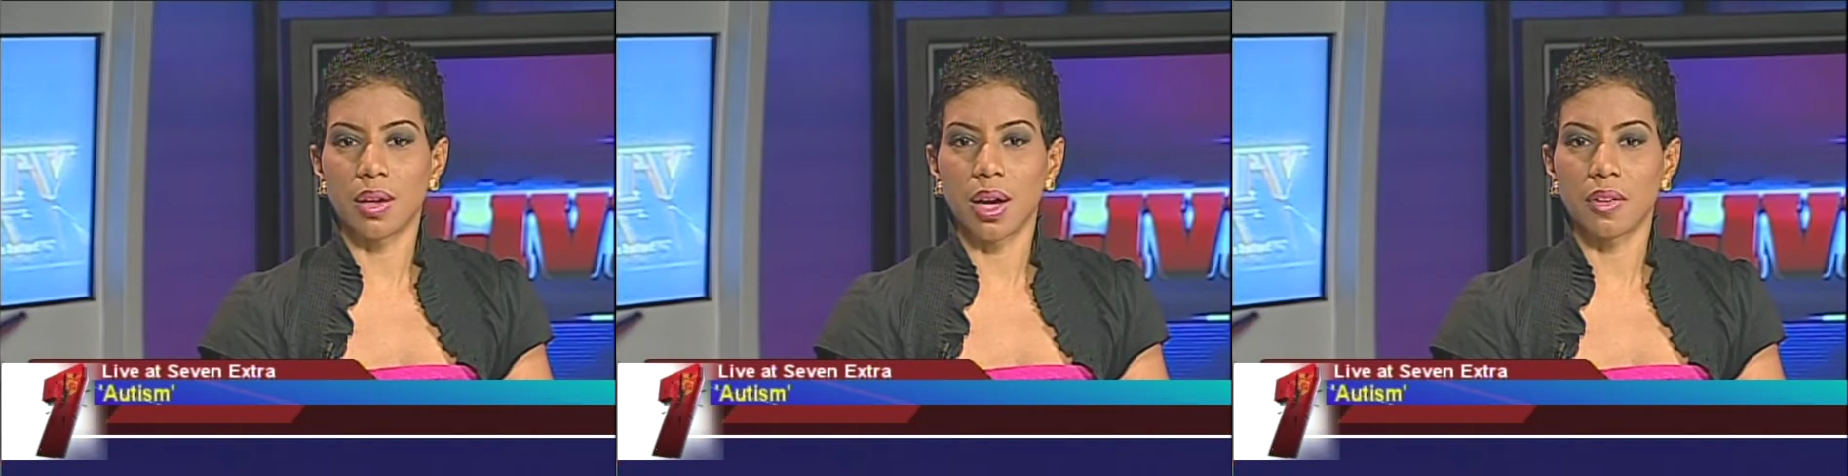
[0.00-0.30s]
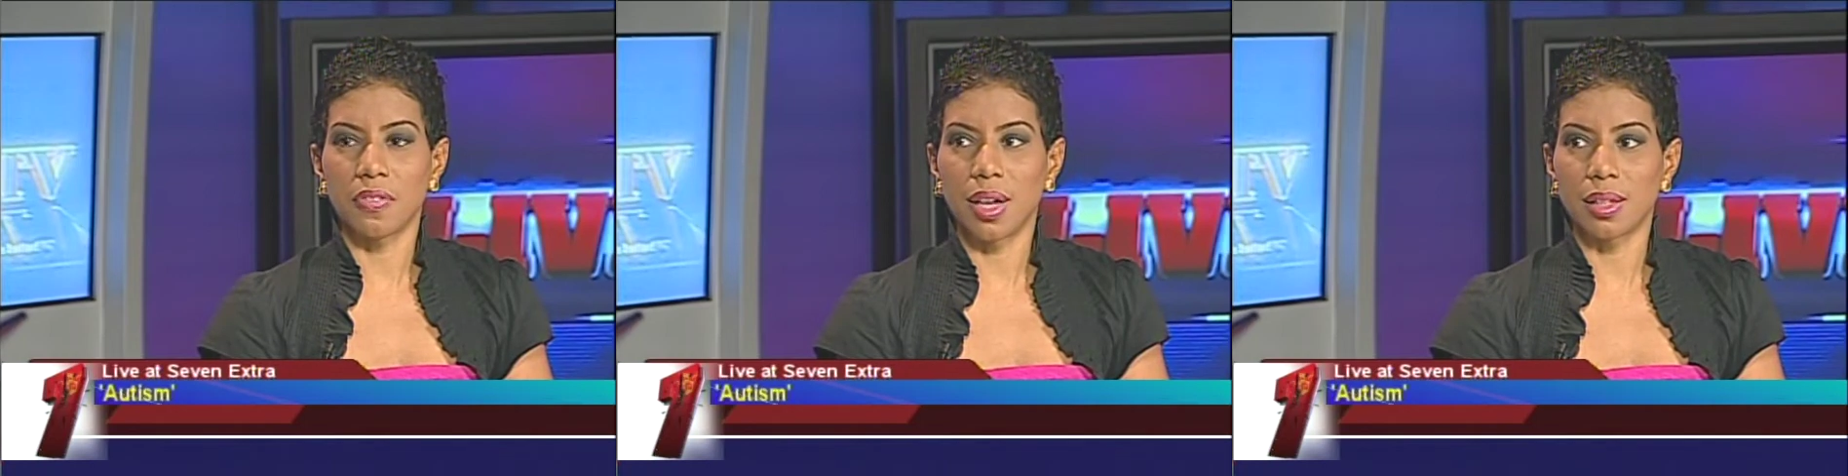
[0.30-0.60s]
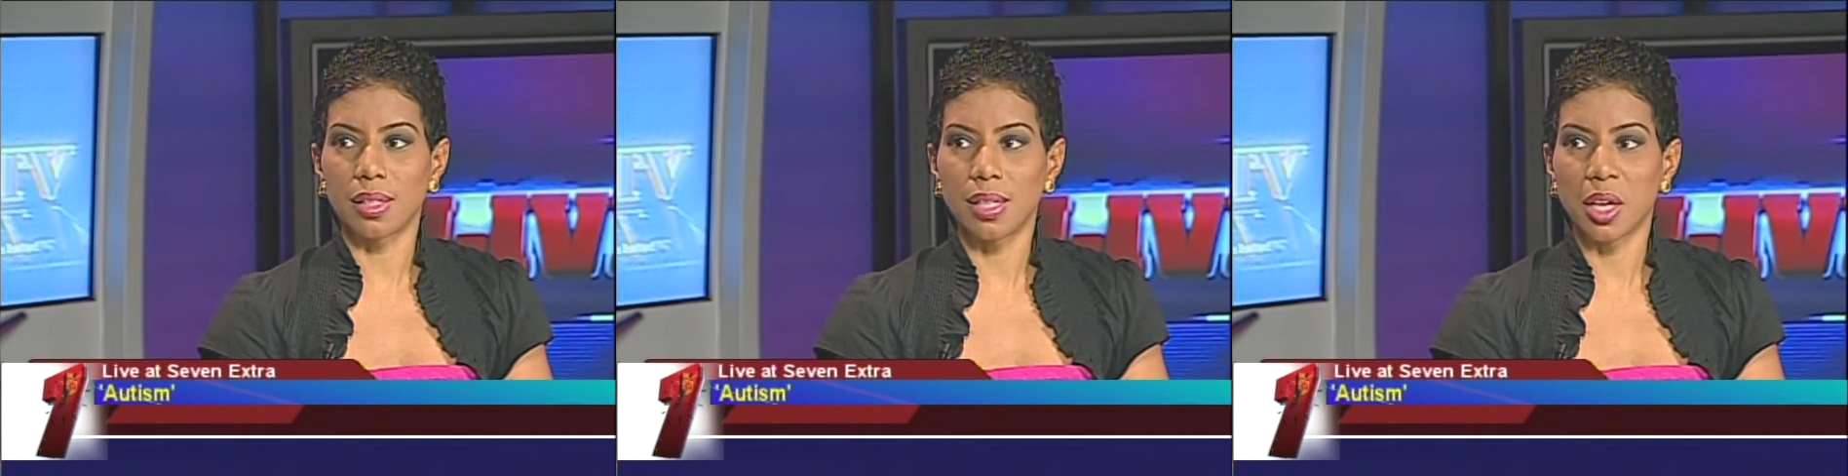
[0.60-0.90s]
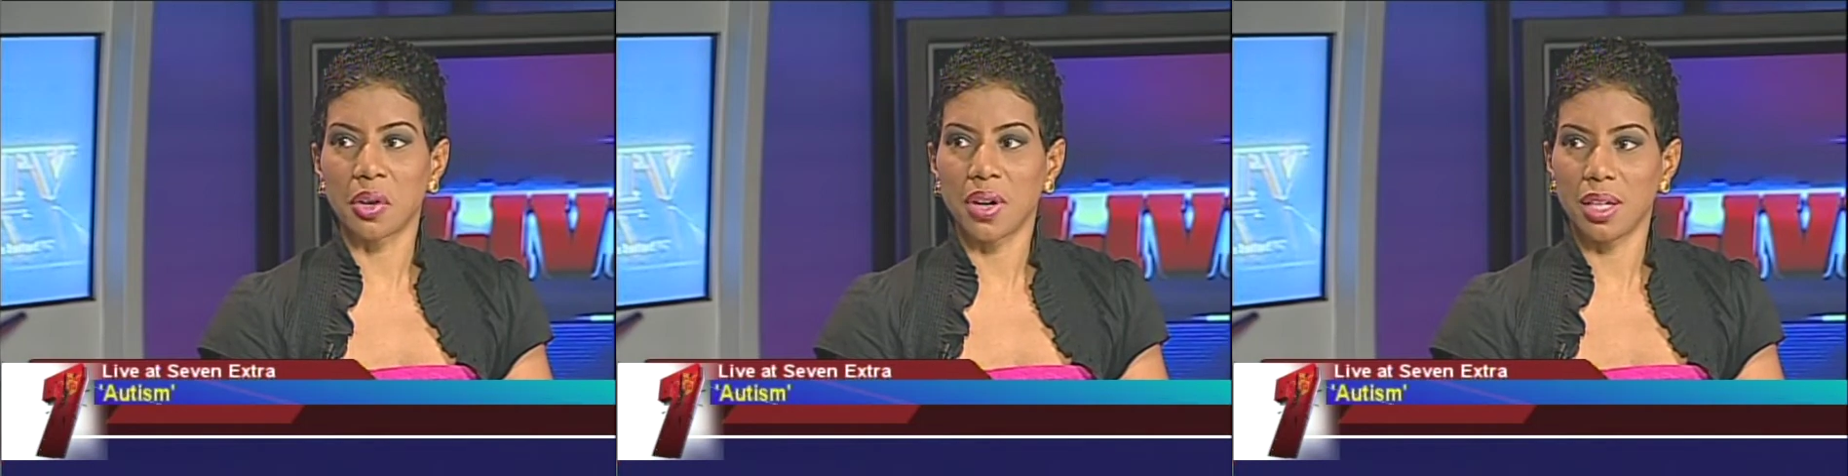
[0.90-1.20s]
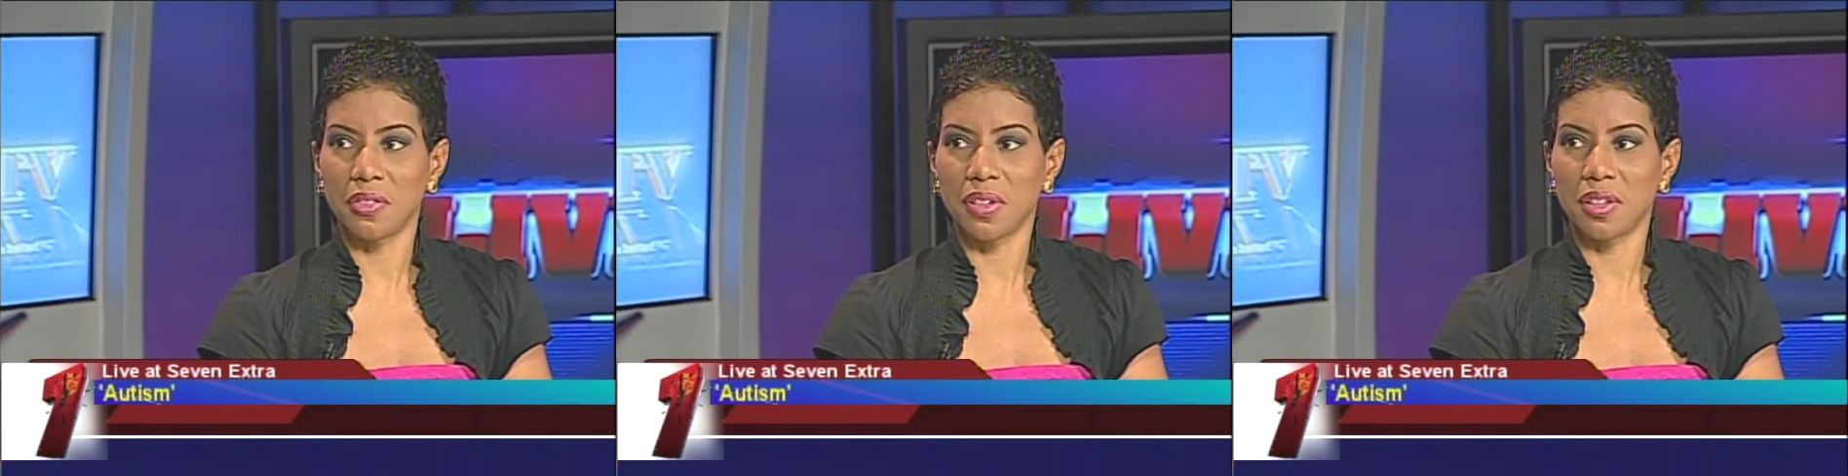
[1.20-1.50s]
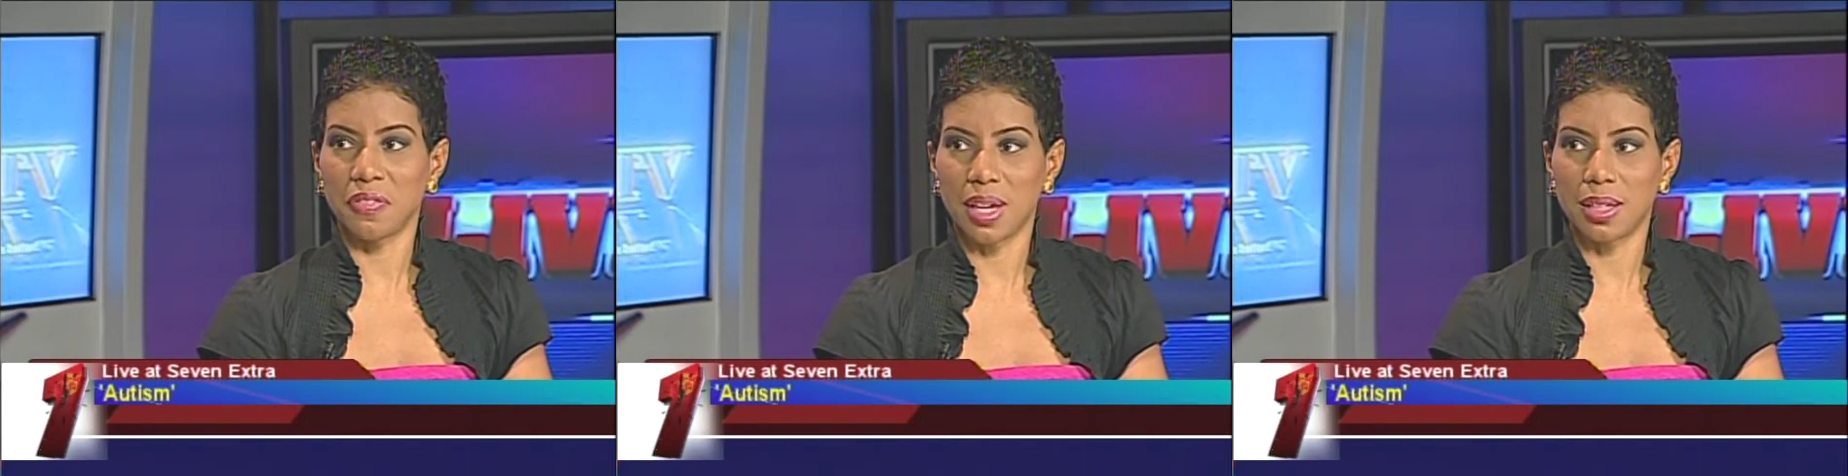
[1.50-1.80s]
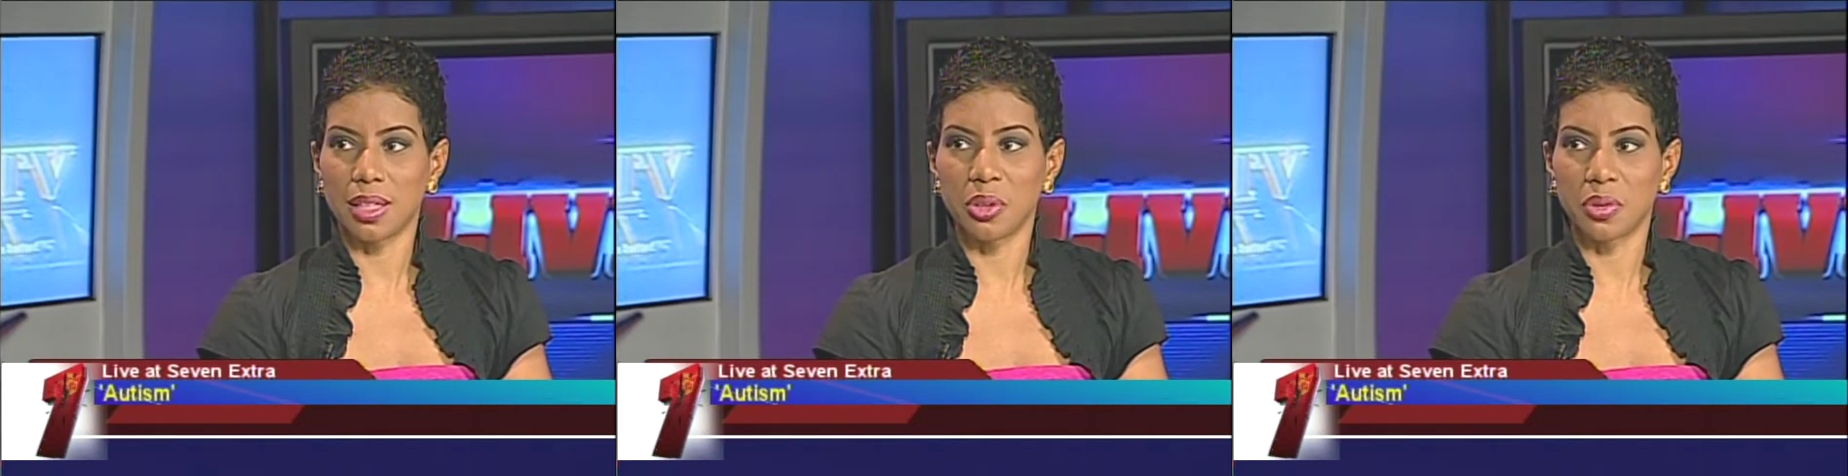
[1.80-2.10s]
and father take credit for the fact
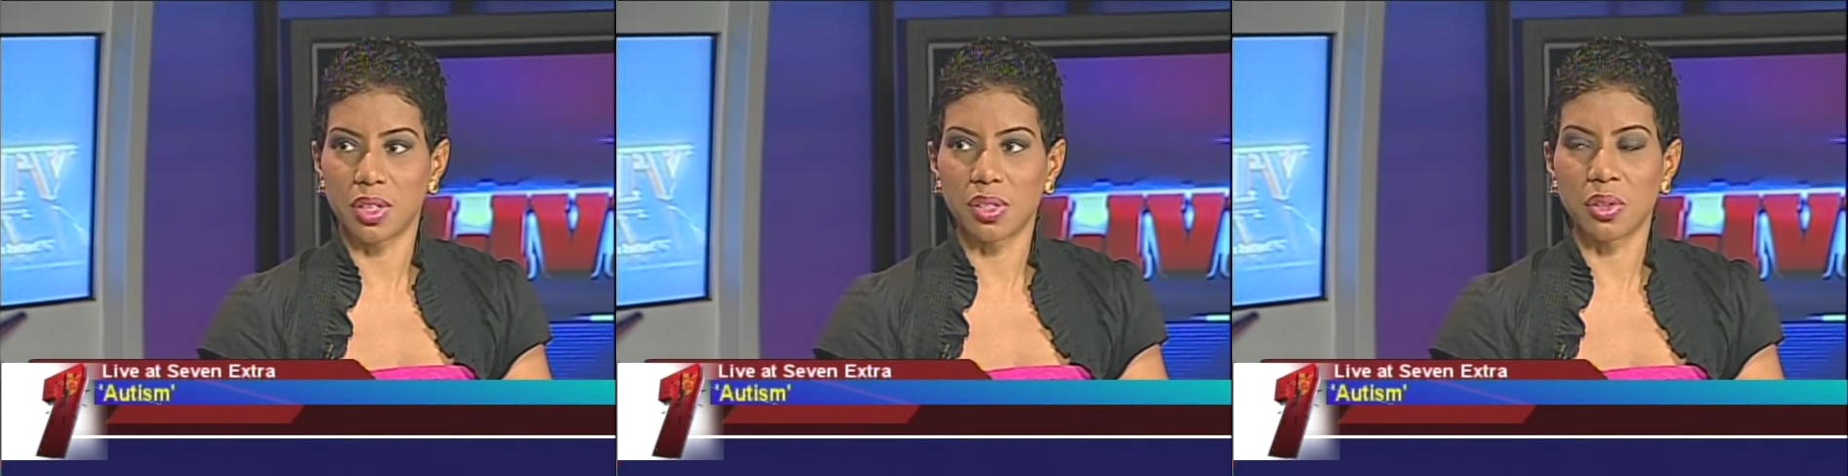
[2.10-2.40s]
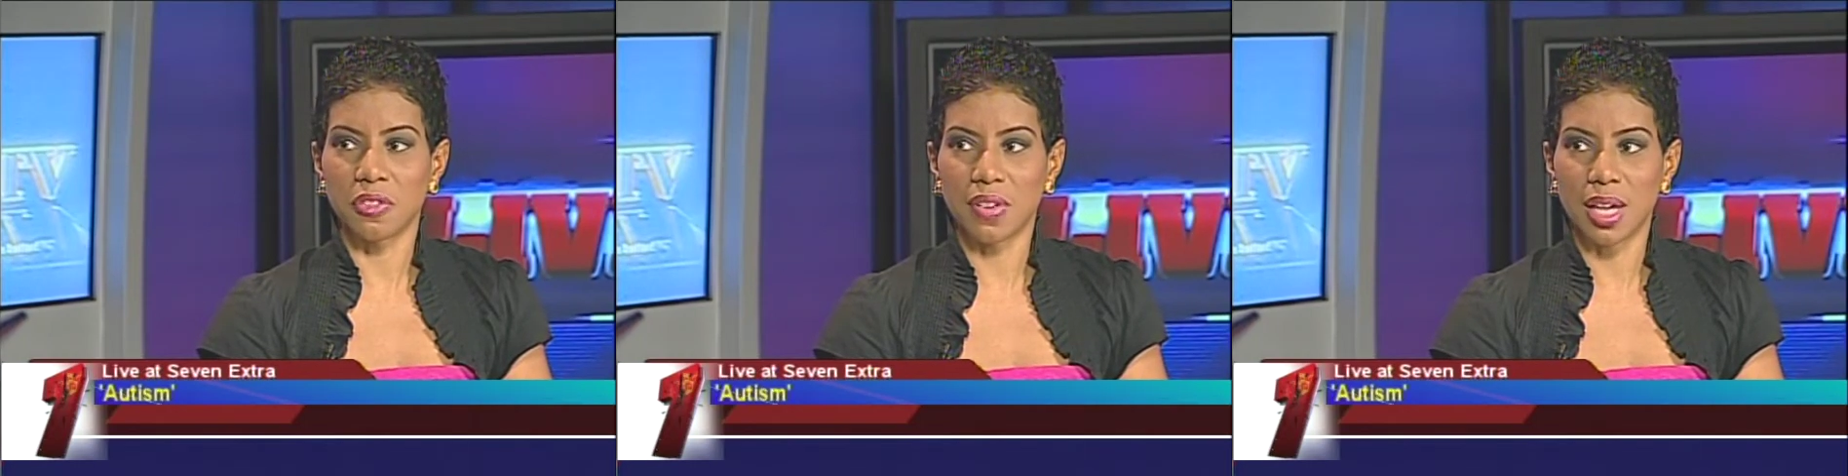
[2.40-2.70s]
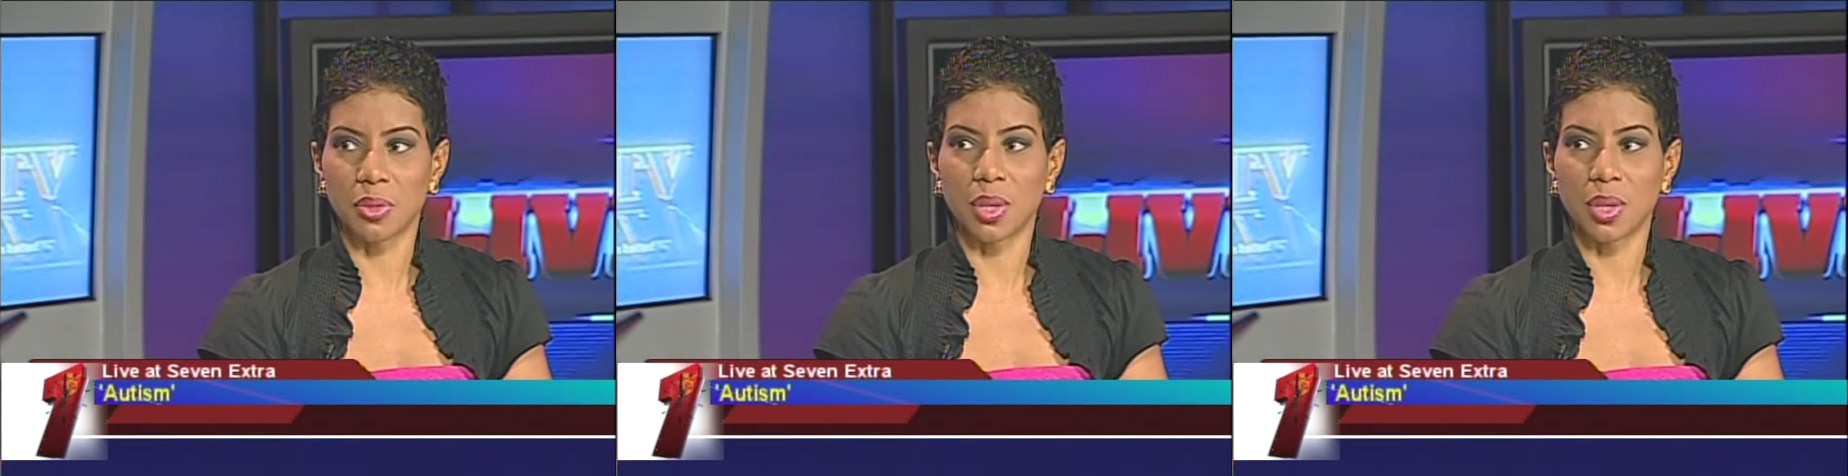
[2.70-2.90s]
that he runs so fast,